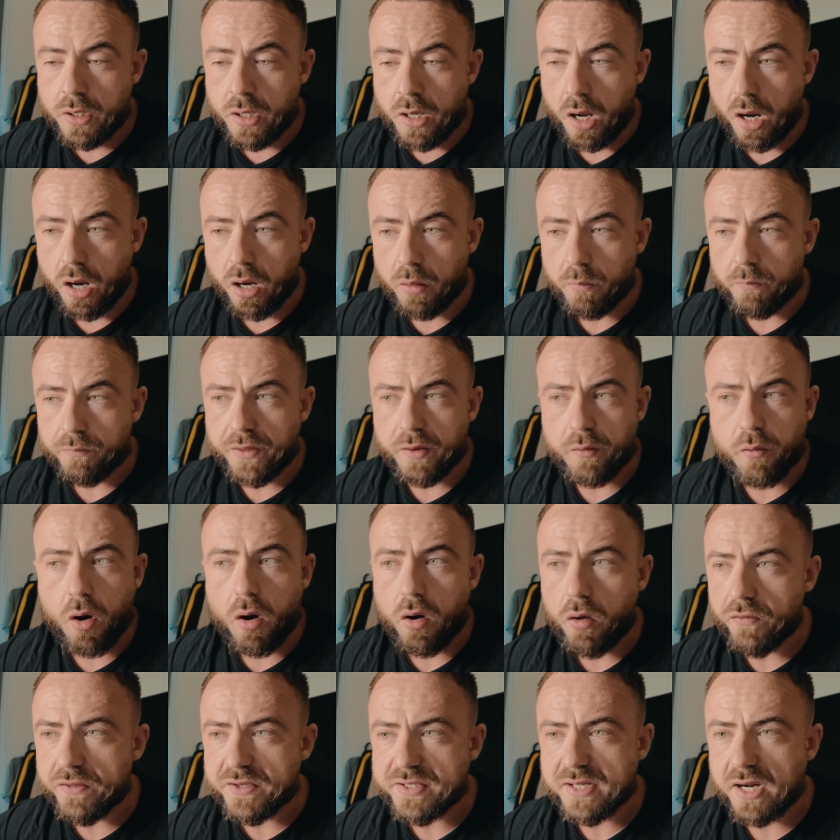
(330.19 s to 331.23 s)
There
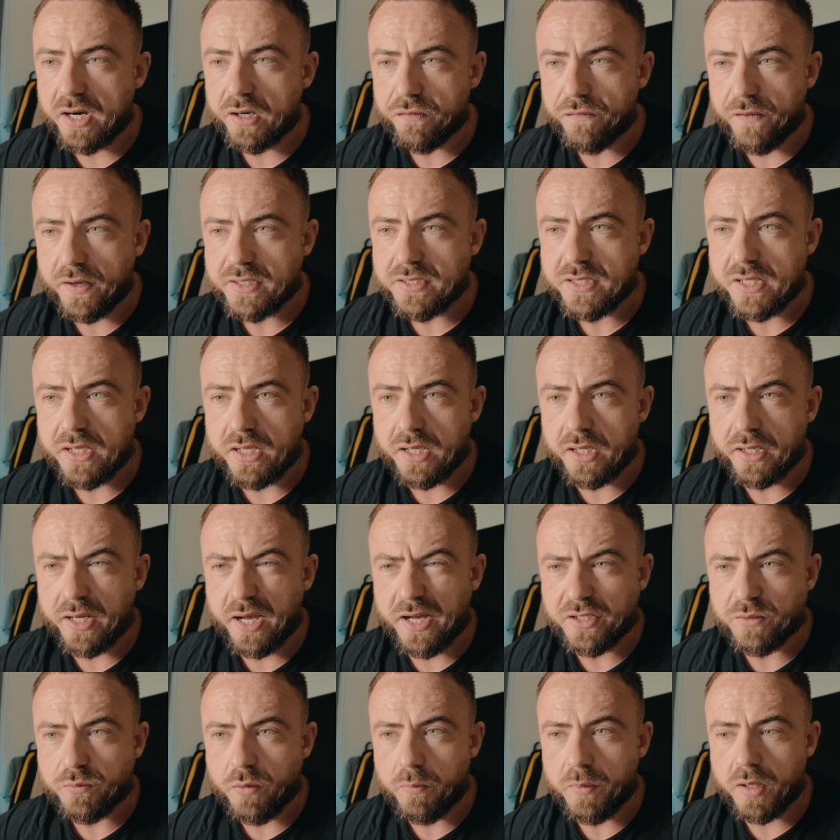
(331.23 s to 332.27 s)
are other side effects that you can get
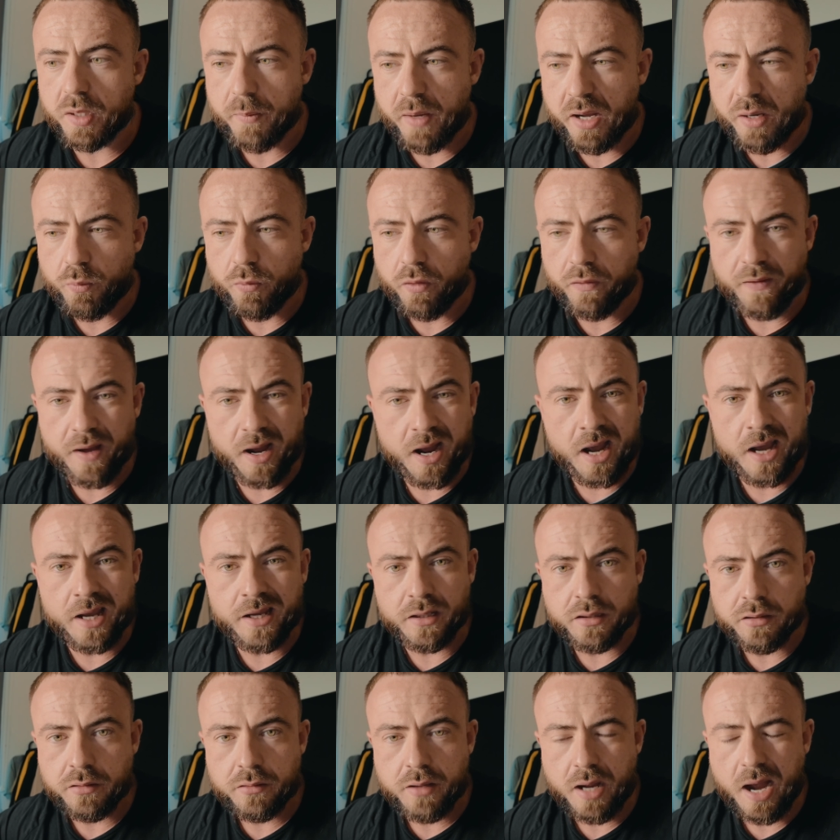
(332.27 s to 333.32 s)
as well, but the main one that
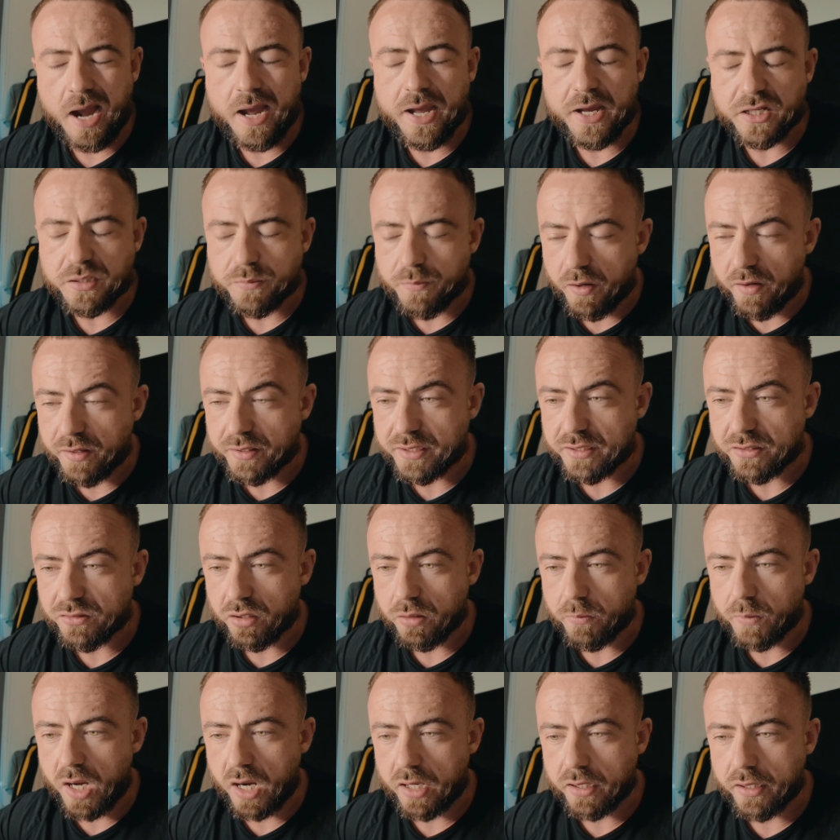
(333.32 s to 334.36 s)
I experience is going
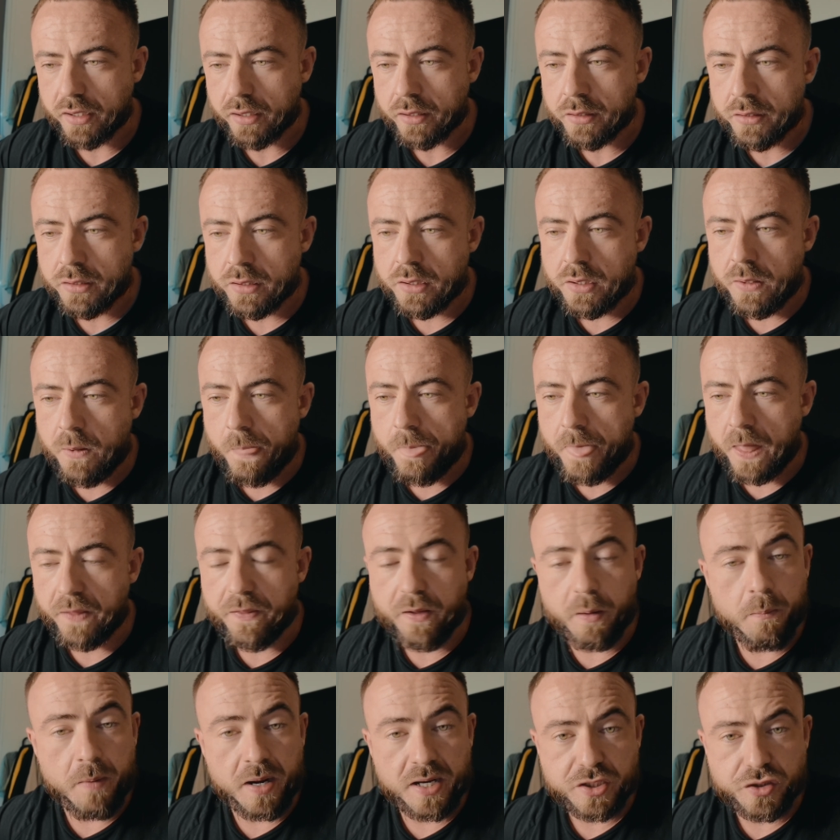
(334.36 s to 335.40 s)
to be acne. And
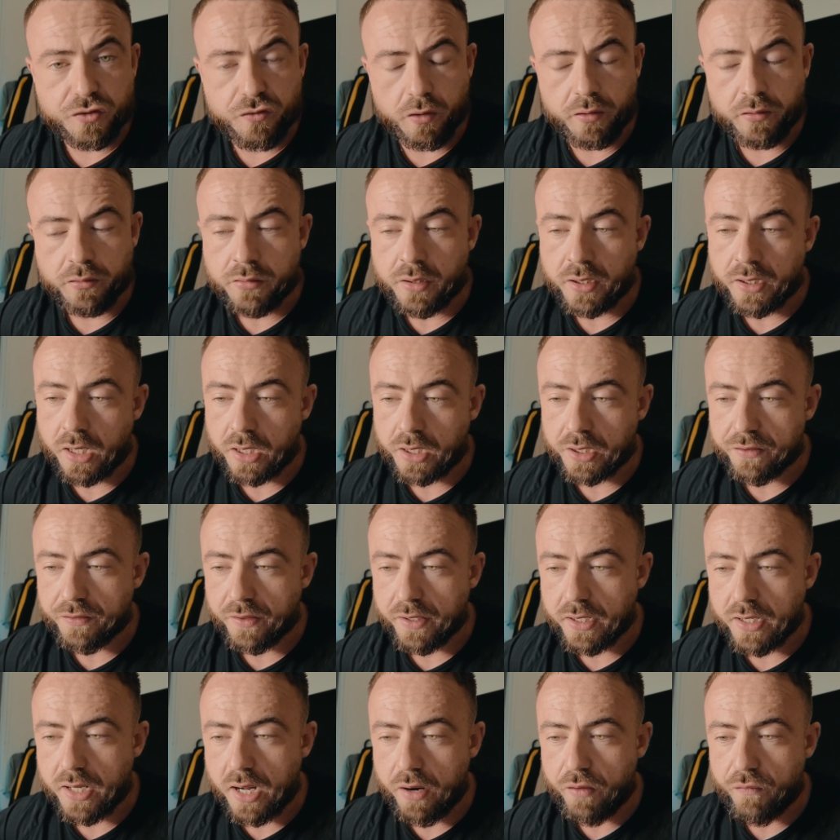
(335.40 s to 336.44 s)
then Mastron in
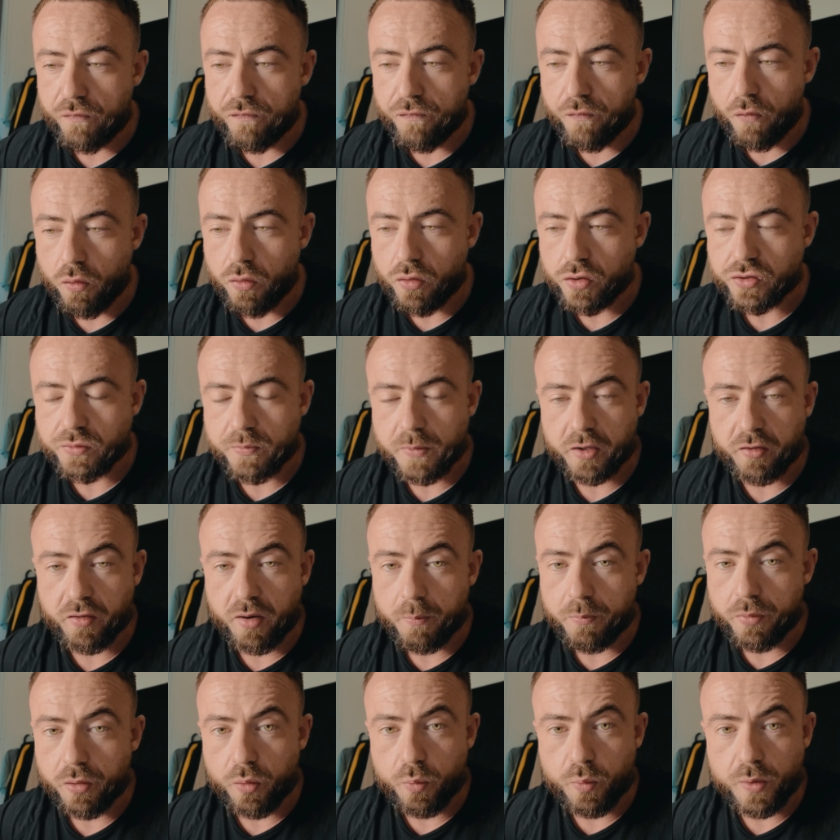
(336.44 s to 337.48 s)
Anthate at 400
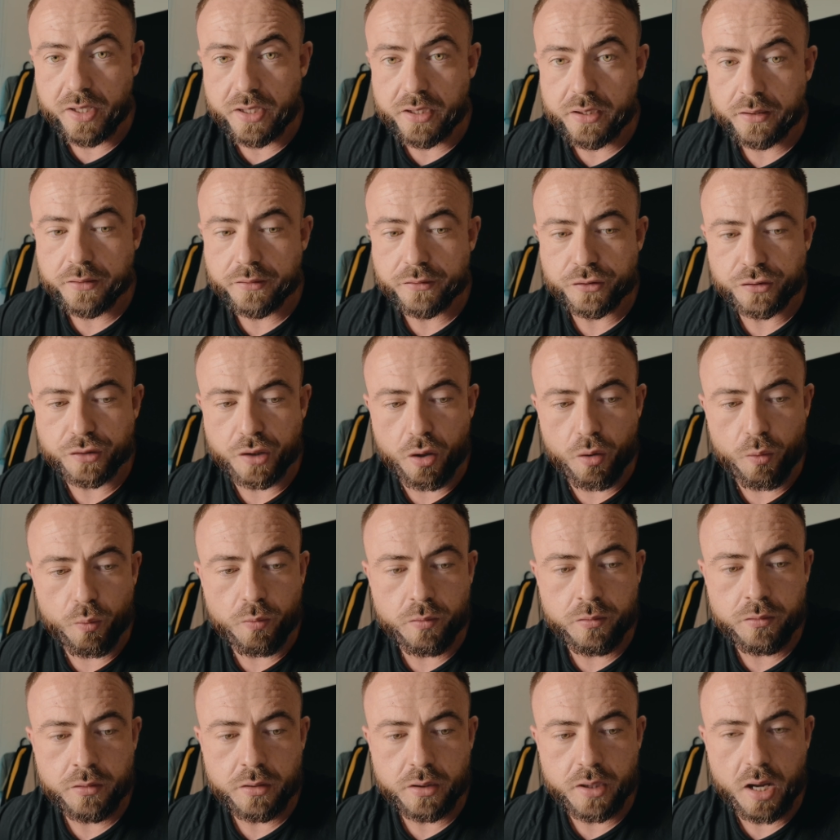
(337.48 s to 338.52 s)
milligram per week. So
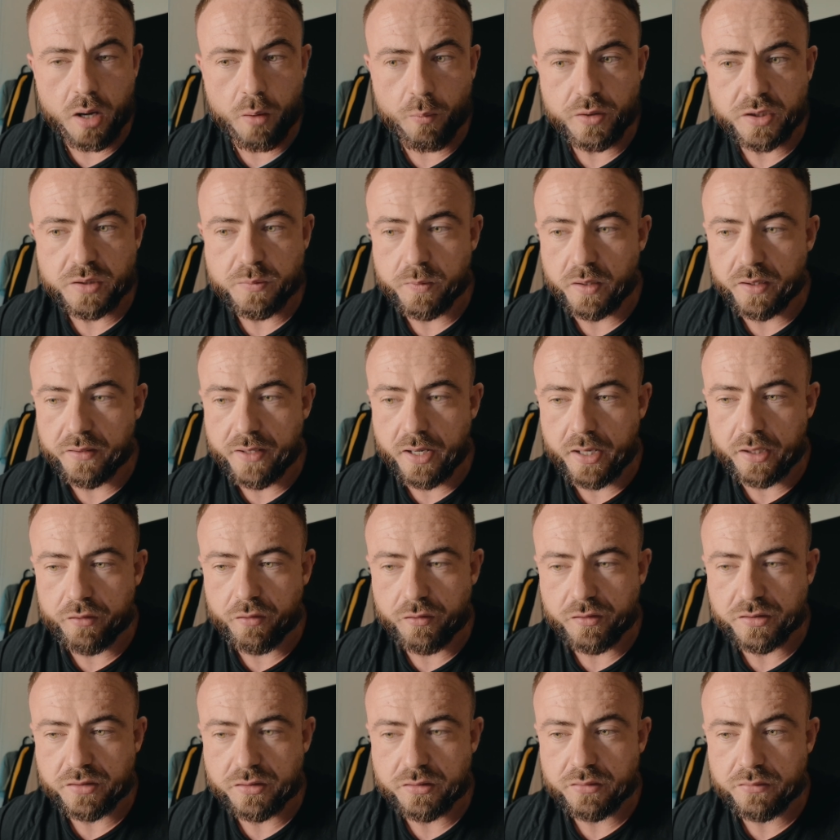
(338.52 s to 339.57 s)
yeah, we split that
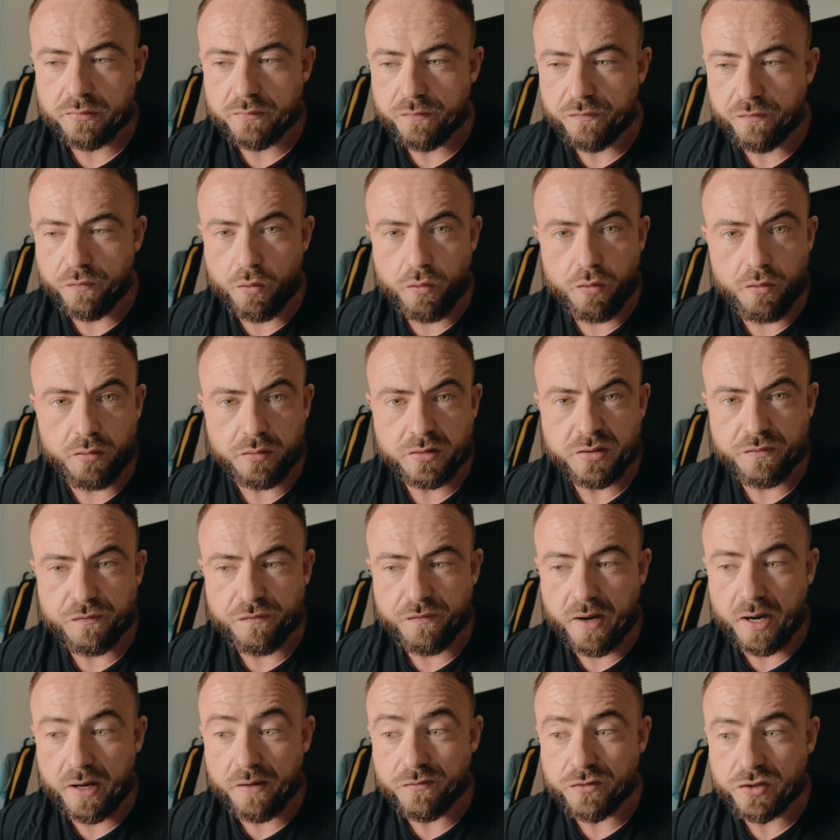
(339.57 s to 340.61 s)
across 4 to
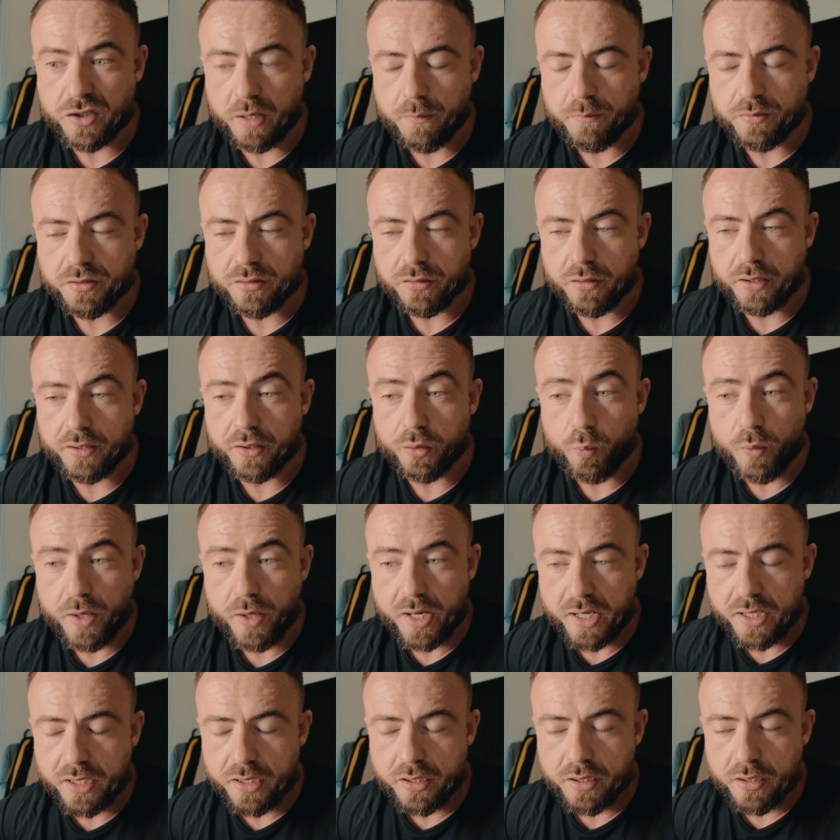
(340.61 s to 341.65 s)
5 jabs in the
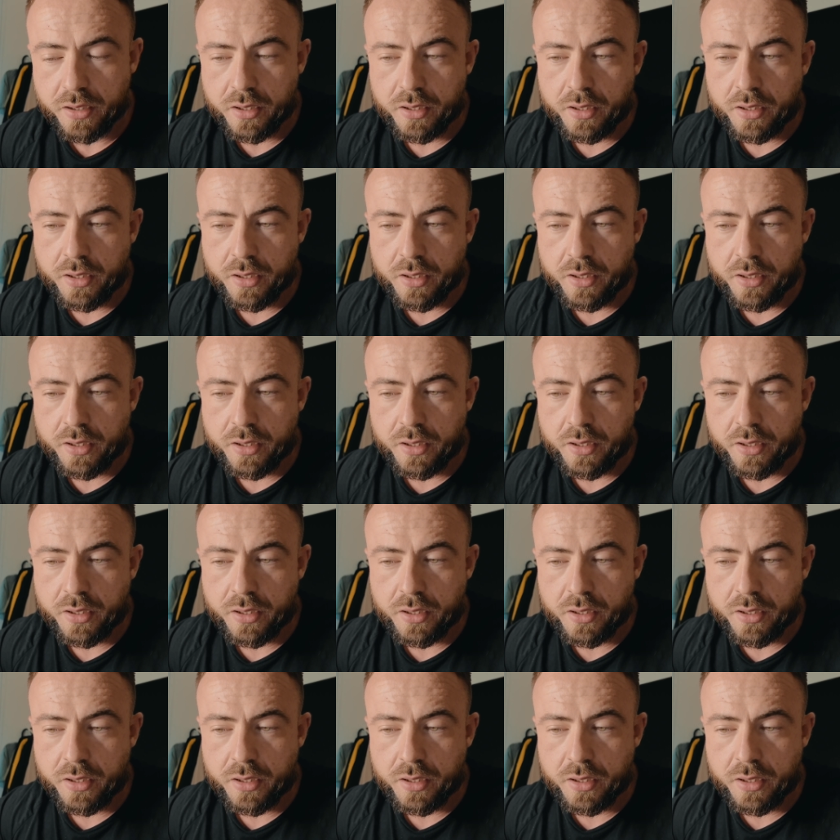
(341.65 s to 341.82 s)
week.